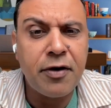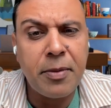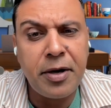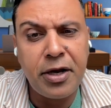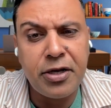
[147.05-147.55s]

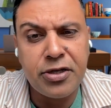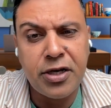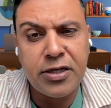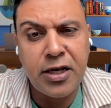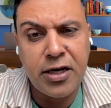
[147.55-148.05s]

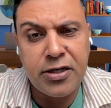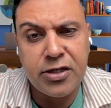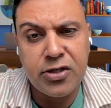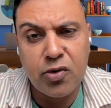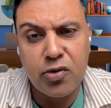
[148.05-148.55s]
fermentation as an
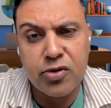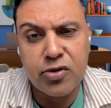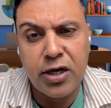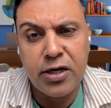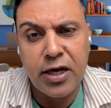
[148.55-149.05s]
energy
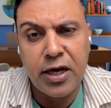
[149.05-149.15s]
source, right?